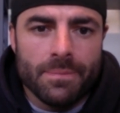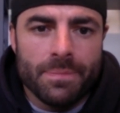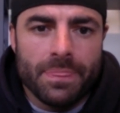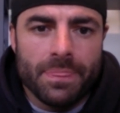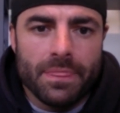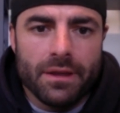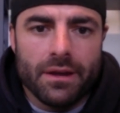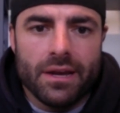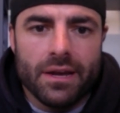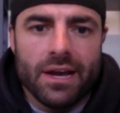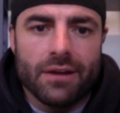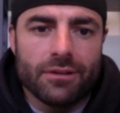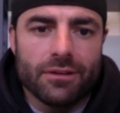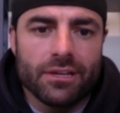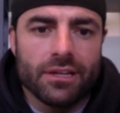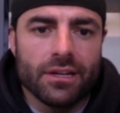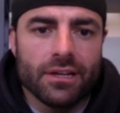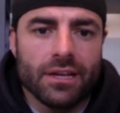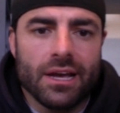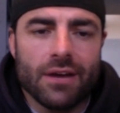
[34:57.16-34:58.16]
uh, how
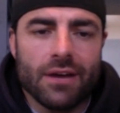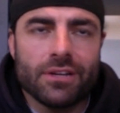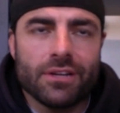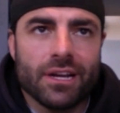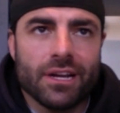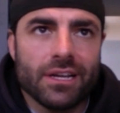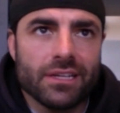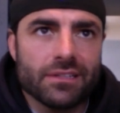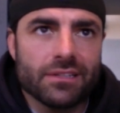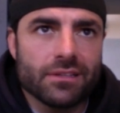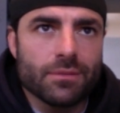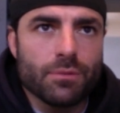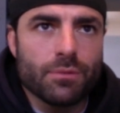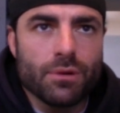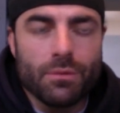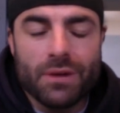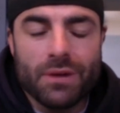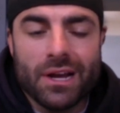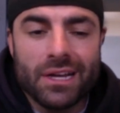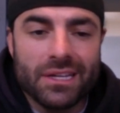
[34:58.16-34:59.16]
can how can i get to the
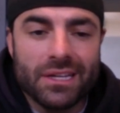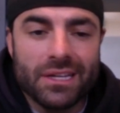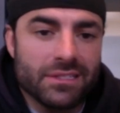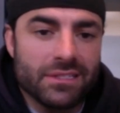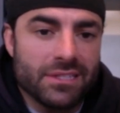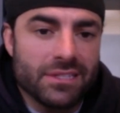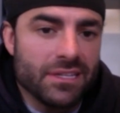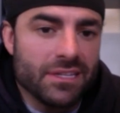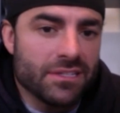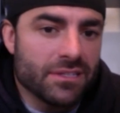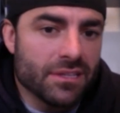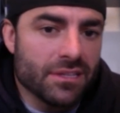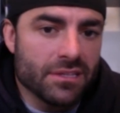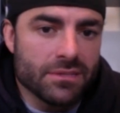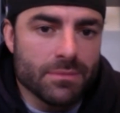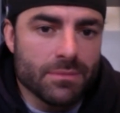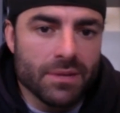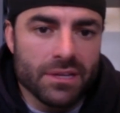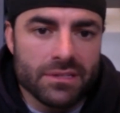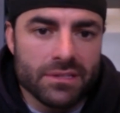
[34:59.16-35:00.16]
point where i can teach
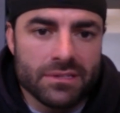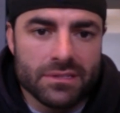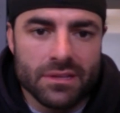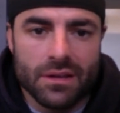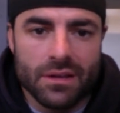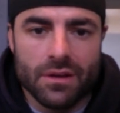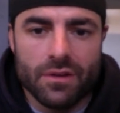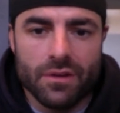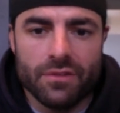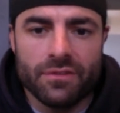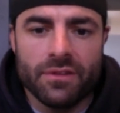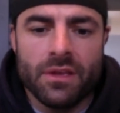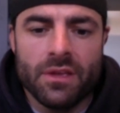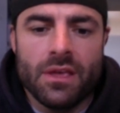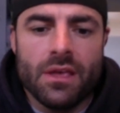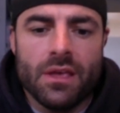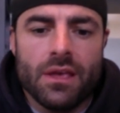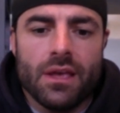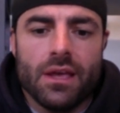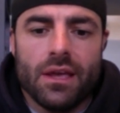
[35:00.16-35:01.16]
this myself
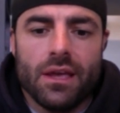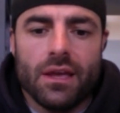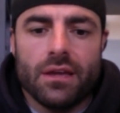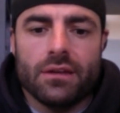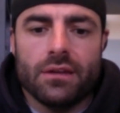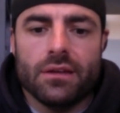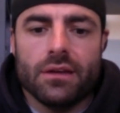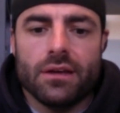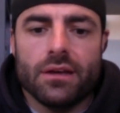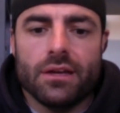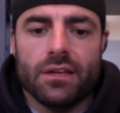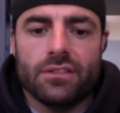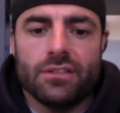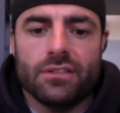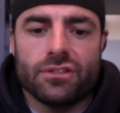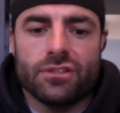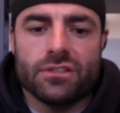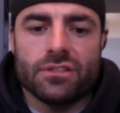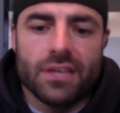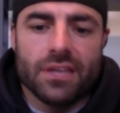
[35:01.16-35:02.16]
and uh, it's
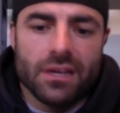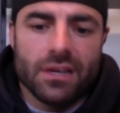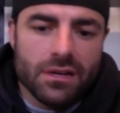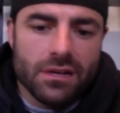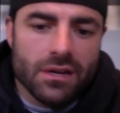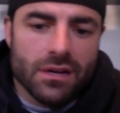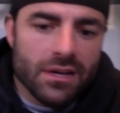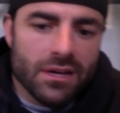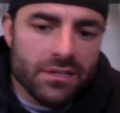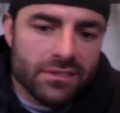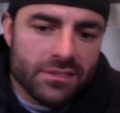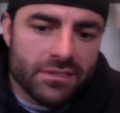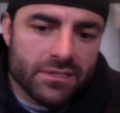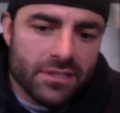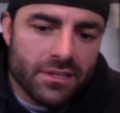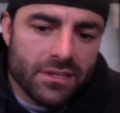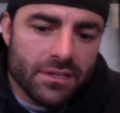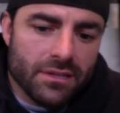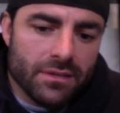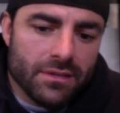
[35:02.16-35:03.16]
just that constant